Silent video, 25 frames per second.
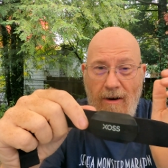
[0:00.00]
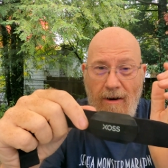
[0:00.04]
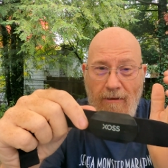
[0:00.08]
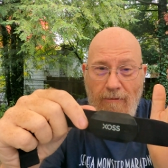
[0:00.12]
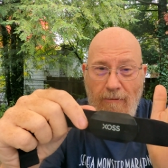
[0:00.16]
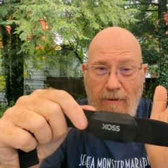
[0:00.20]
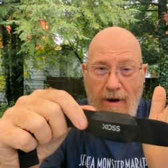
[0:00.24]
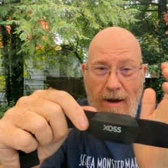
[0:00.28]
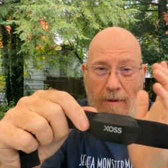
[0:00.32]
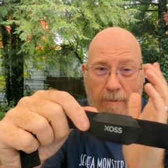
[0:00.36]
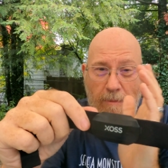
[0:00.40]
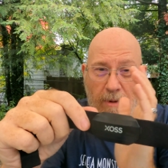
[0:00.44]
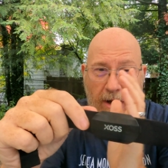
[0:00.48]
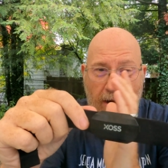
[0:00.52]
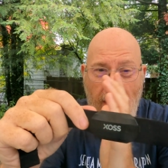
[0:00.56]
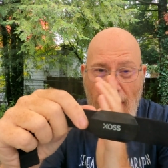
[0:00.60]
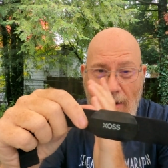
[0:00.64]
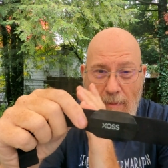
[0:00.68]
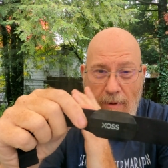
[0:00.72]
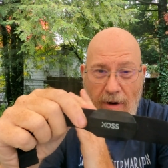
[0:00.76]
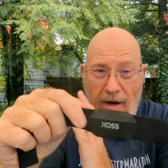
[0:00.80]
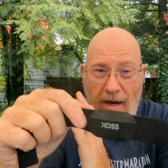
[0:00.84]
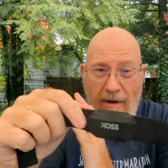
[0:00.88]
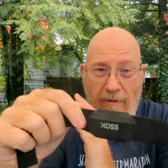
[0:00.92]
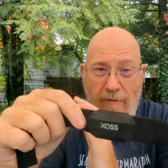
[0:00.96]
ramping
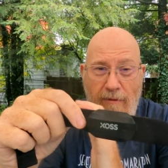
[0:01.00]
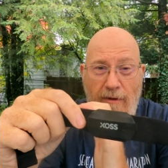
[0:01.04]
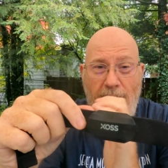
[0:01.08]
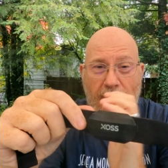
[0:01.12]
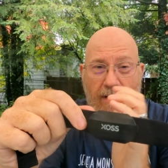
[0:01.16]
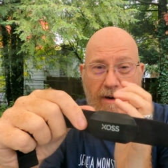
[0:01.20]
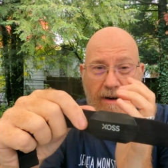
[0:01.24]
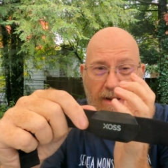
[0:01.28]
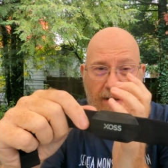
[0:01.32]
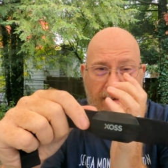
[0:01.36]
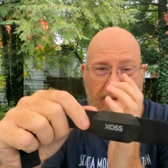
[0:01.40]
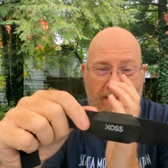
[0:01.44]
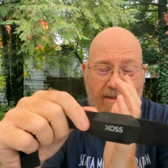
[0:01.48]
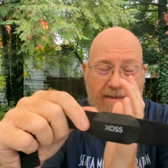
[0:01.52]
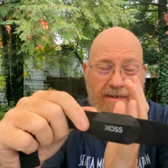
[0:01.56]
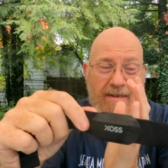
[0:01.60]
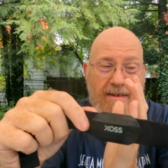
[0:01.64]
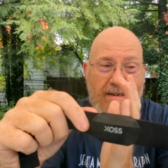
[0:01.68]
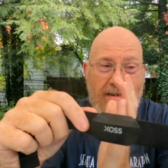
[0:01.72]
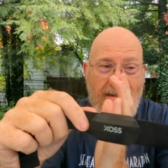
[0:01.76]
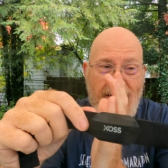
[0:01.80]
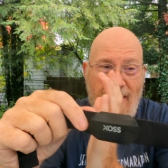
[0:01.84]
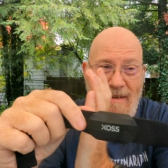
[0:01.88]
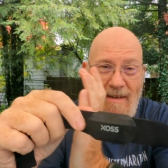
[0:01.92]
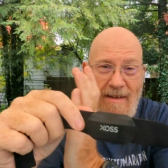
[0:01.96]
up an effort, it
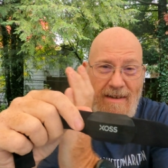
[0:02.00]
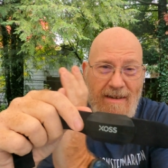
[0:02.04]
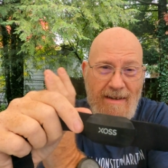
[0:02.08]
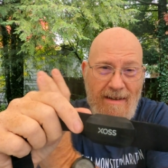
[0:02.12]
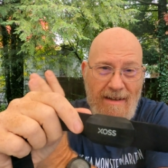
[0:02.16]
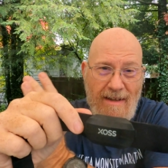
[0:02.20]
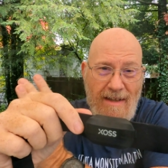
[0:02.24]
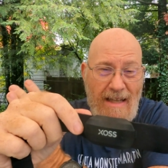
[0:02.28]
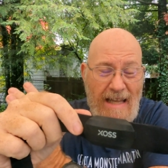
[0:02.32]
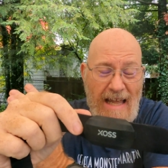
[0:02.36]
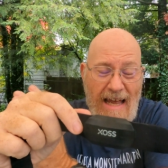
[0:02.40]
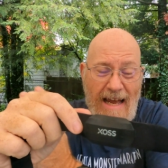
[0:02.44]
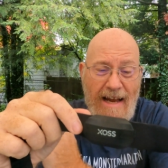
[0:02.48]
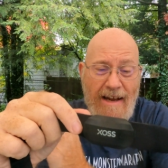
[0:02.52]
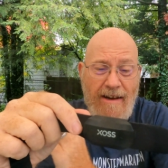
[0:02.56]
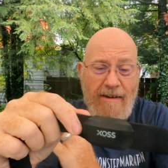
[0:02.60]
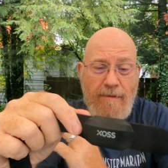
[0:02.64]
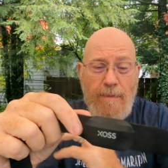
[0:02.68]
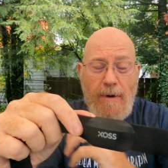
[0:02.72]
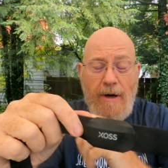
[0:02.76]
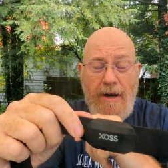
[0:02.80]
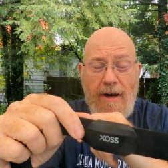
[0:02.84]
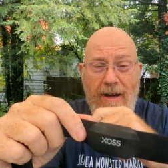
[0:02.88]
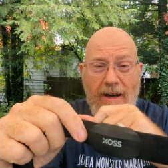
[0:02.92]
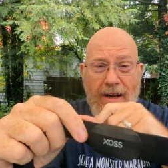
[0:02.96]
lags
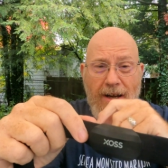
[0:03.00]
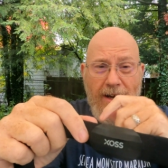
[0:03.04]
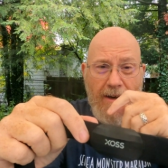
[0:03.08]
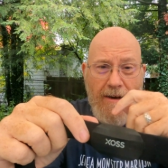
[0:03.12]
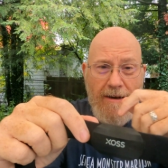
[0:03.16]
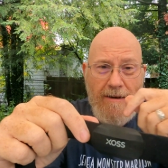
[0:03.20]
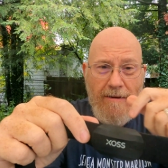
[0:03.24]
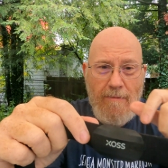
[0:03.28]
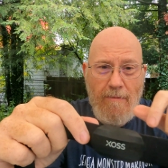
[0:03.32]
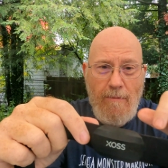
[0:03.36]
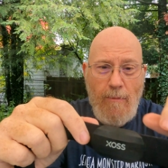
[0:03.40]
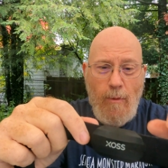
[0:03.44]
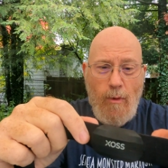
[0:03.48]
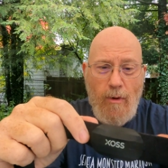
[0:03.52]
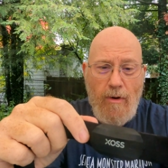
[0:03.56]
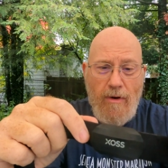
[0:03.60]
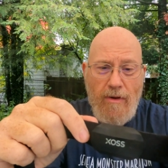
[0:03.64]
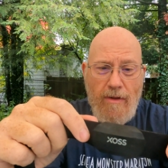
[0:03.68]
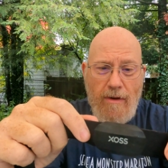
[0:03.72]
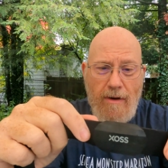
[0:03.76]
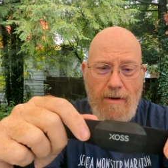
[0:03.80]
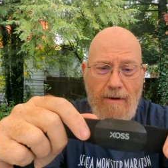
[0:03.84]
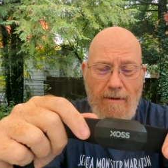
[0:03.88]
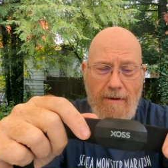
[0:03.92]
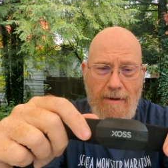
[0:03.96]
behind more
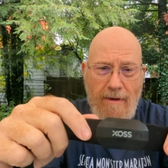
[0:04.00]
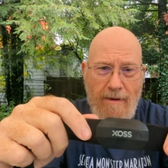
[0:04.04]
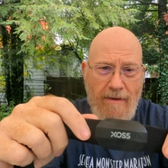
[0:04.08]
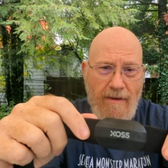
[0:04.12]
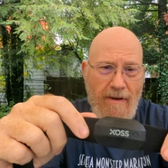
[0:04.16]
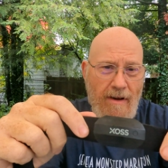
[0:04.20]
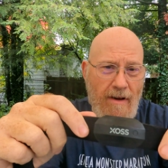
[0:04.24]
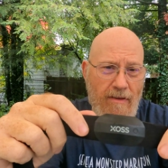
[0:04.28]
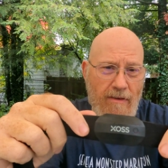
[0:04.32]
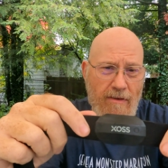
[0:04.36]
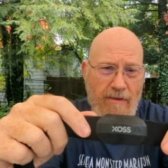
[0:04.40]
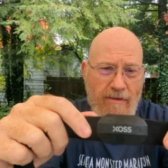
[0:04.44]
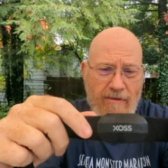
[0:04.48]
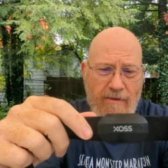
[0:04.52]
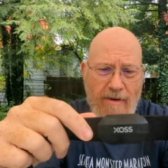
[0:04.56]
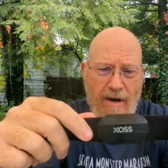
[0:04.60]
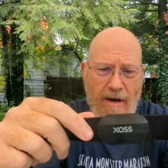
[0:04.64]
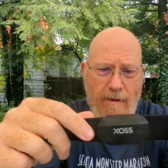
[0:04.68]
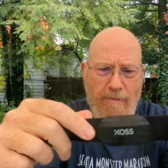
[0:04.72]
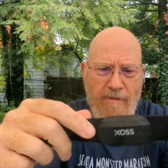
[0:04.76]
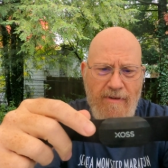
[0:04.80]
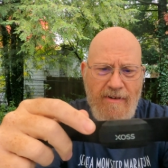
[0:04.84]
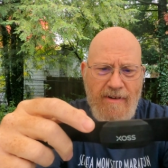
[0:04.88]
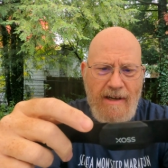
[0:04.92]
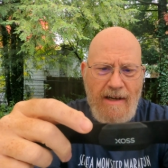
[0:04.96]
than the other
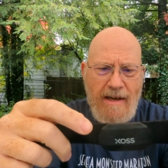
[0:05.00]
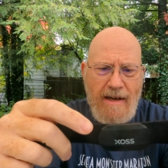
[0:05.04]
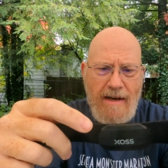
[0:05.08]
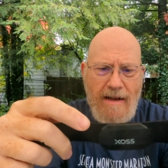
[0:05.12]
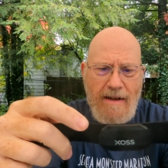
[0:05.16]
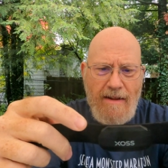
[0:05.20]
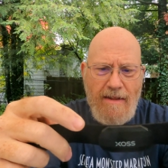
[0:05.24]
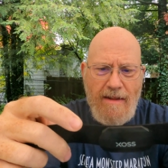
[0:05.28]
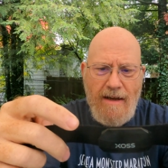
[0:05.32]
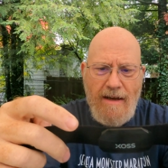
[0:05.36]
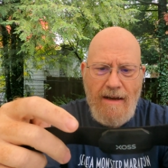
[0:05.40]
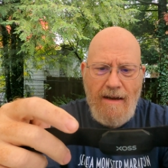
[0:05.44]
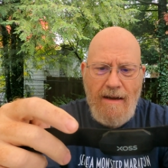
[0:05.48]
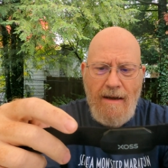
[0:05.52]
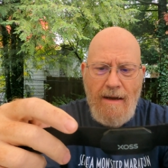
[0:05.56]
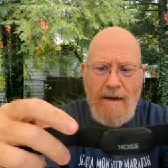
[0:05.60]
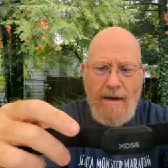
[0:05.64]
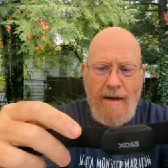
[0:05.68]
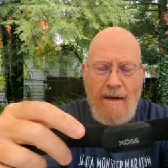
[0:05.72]
straps did, I think.